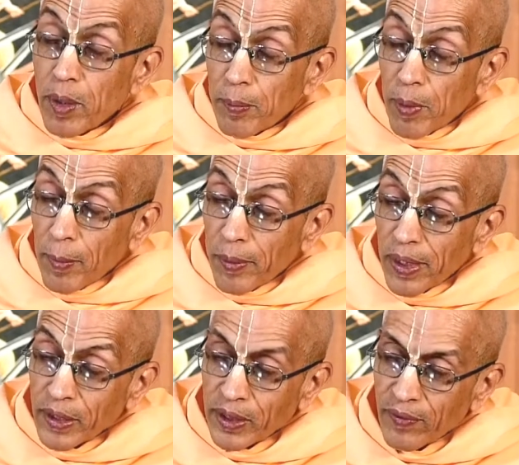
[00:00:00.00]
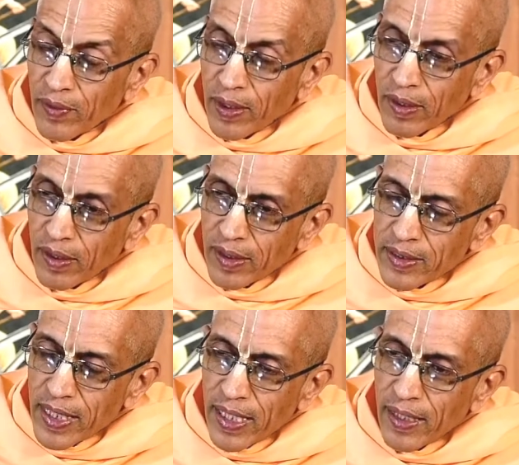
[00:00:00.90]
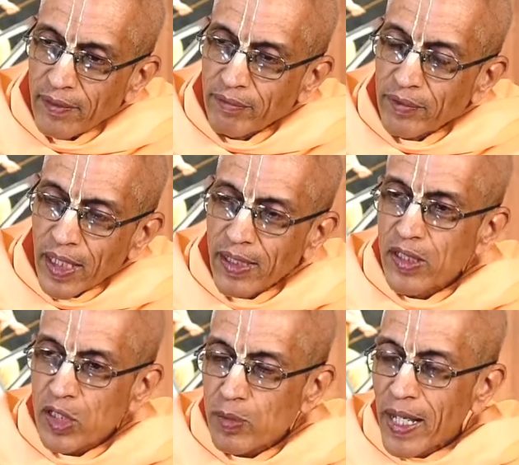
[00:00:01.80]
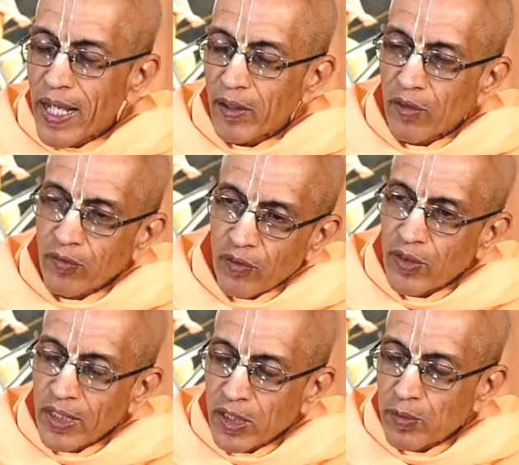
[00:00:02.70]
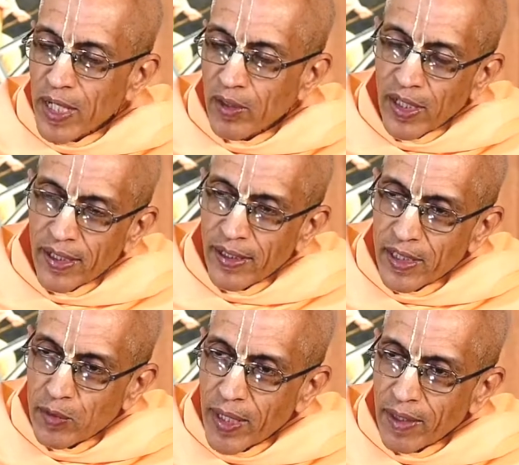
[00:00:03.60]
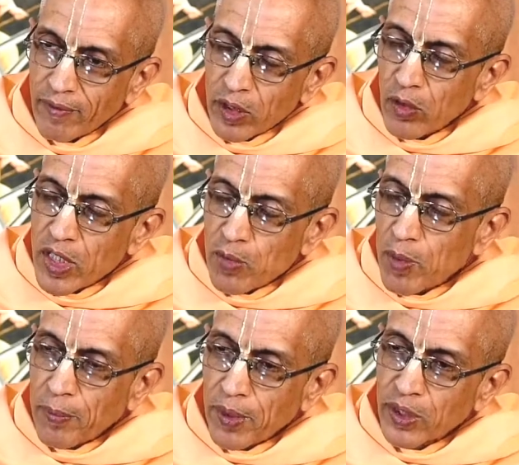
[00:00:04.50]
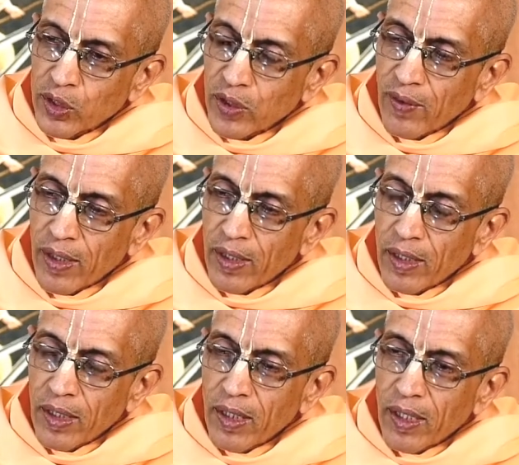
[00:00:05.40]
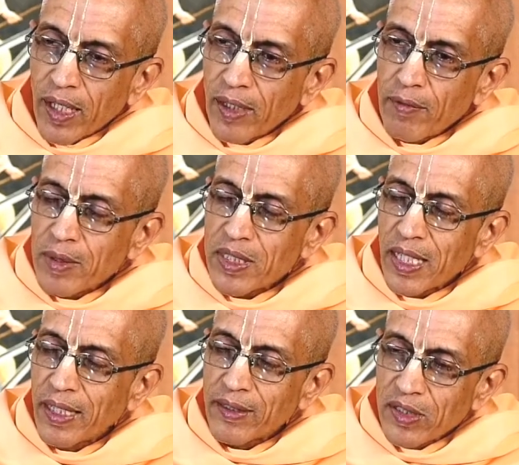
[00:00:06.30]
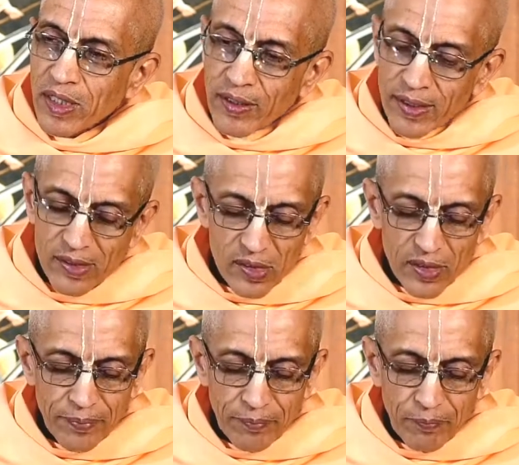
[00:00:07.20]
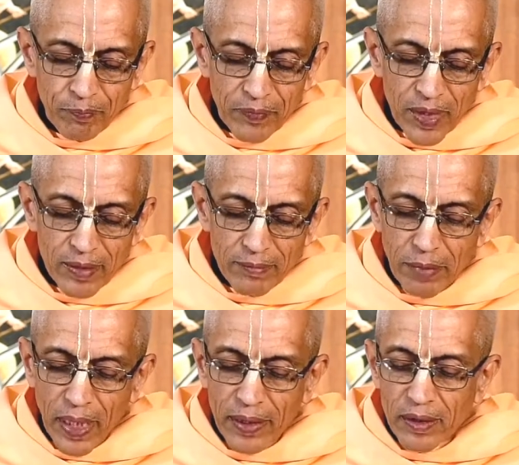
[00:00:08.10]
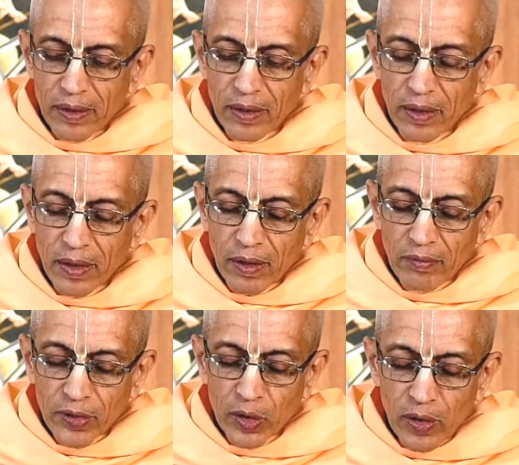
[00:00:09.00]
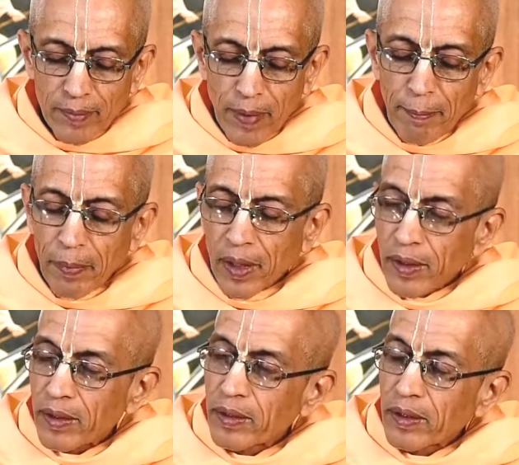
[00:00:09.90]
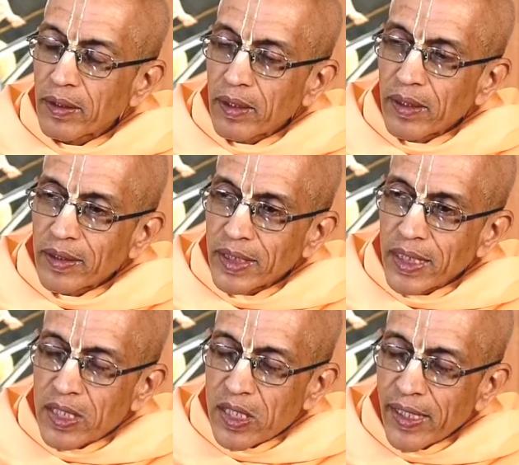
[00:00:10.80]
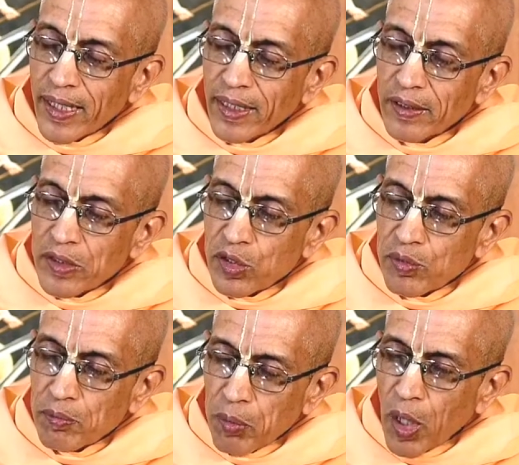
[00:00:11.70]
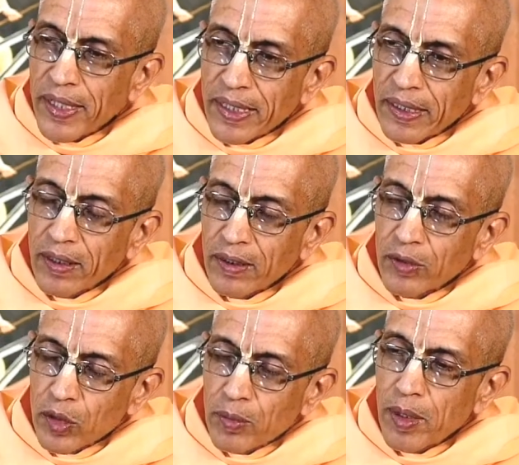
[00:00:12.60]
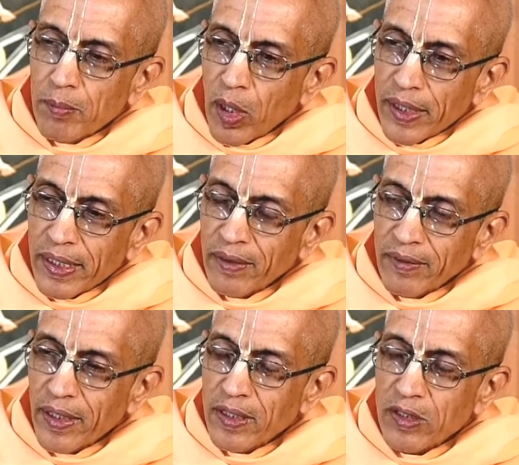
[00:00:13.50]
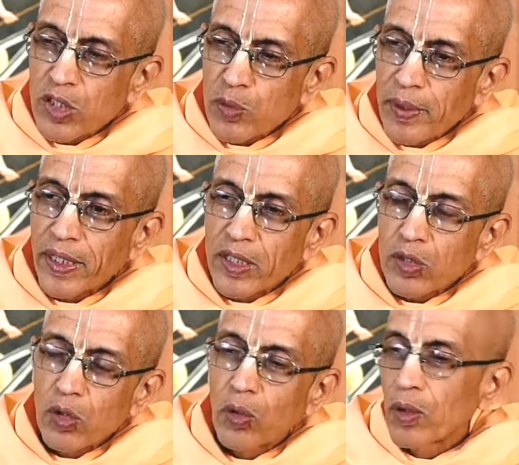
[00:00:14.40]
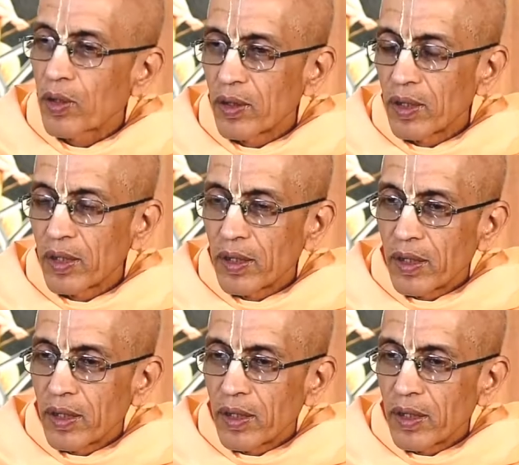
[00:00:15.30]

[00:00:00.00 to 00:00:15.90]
human population, say 10 years back or 50 years back, 100 years back with today's population. And we may say it has increased. But we should remember inside this body, human body, there is the spirit soul.